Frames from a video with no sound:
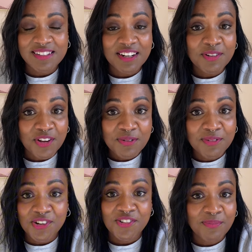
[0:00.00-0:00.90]
And I don't
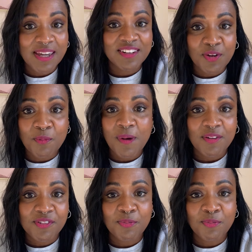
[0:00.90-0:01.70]
just mean your bust,